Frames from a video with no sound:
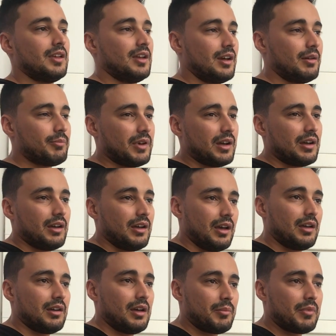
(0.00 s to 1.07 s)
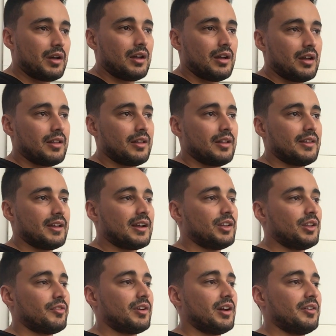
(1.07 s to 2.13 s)
I'm the kind
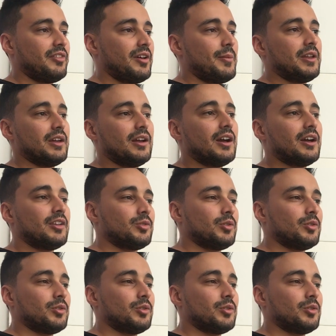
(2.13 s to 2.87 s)
of guy, family guy as well.